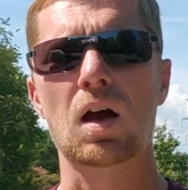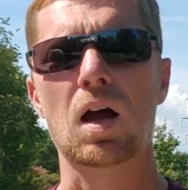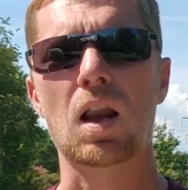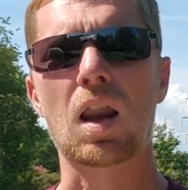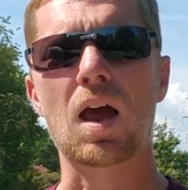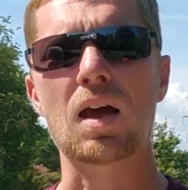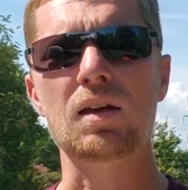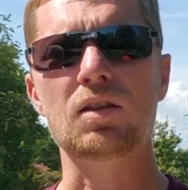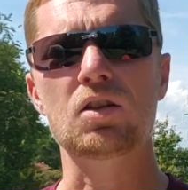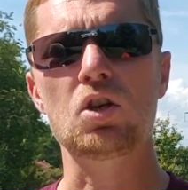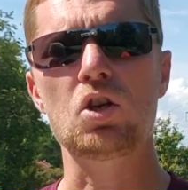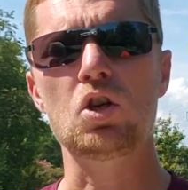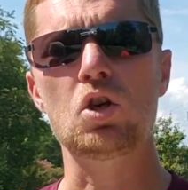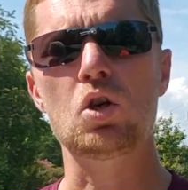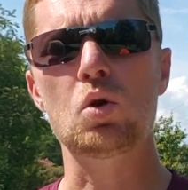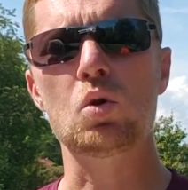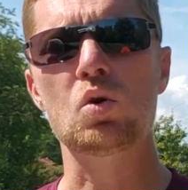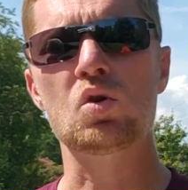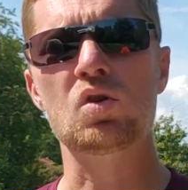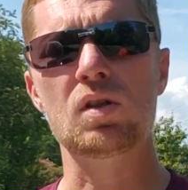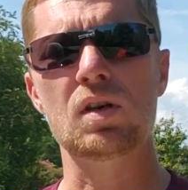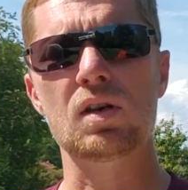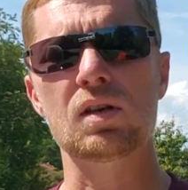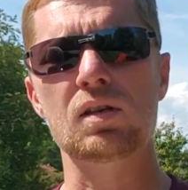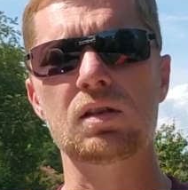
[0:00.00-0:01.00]
I like to
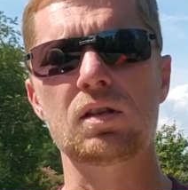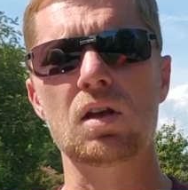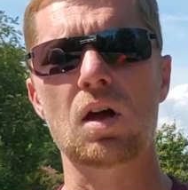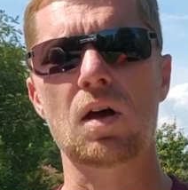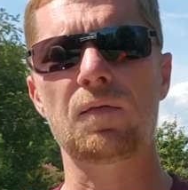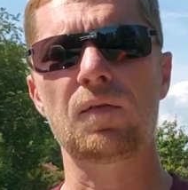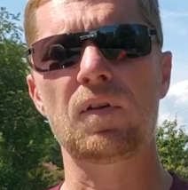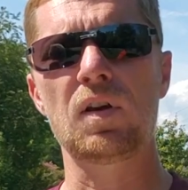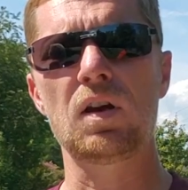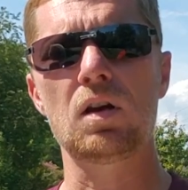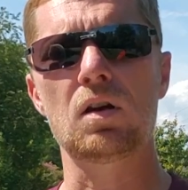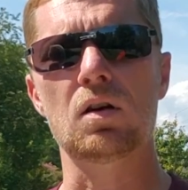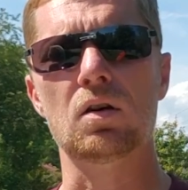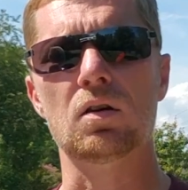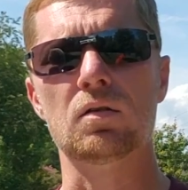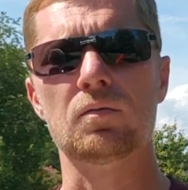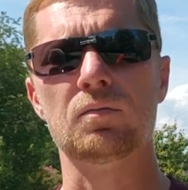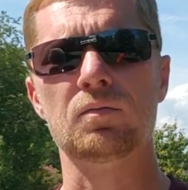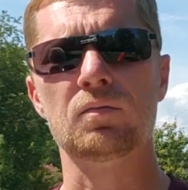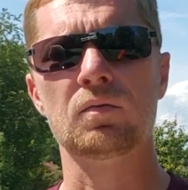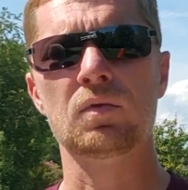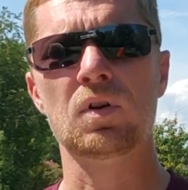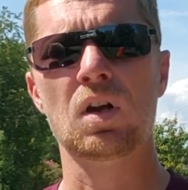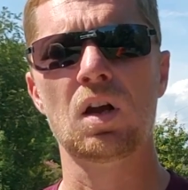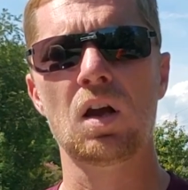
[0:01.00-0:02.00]
use this stuff here.
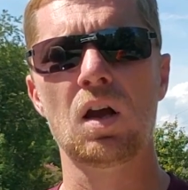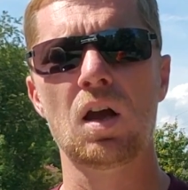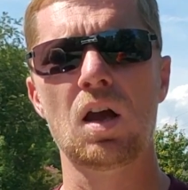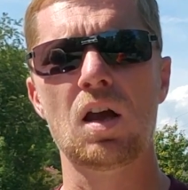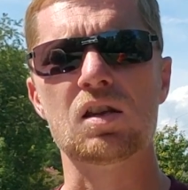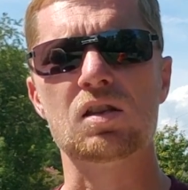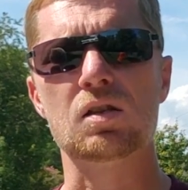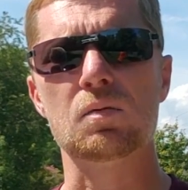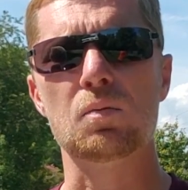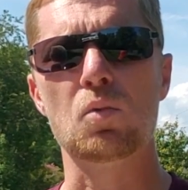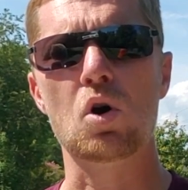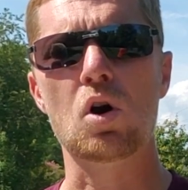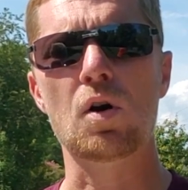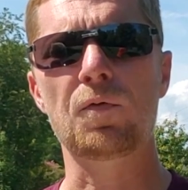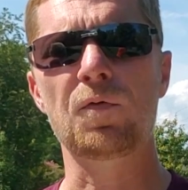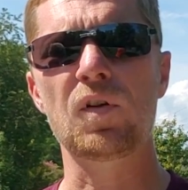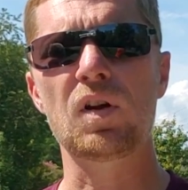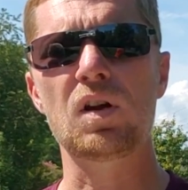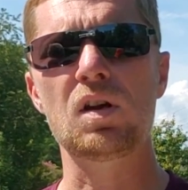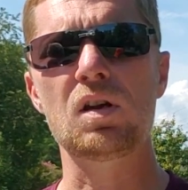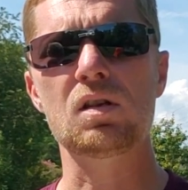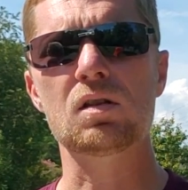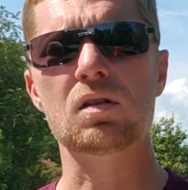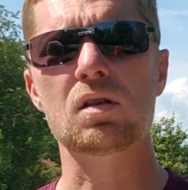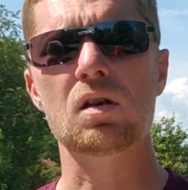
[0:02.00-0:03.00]
It's
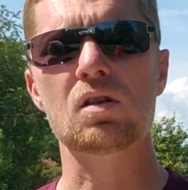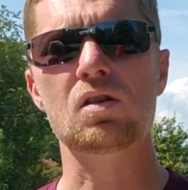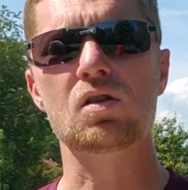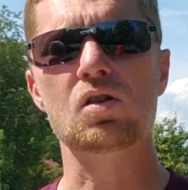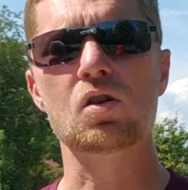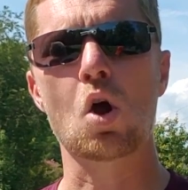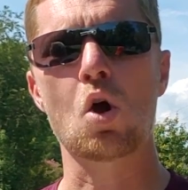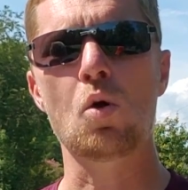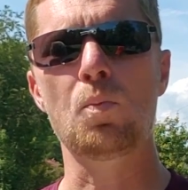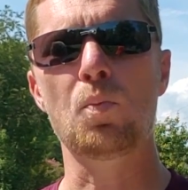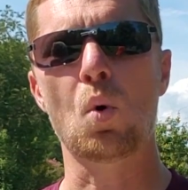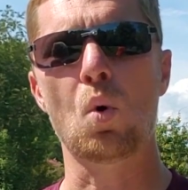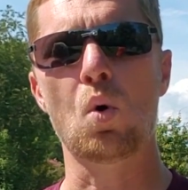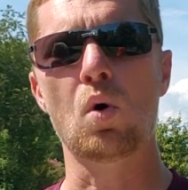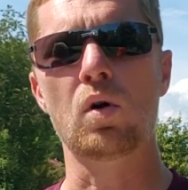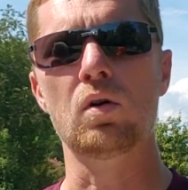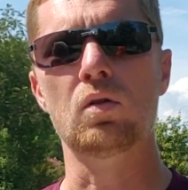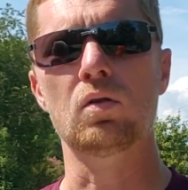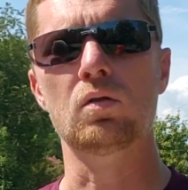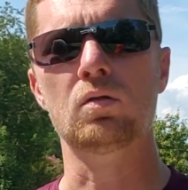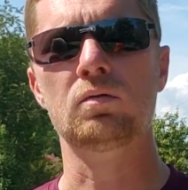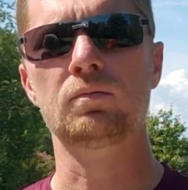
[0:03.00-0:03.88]
Murphy's soap oil.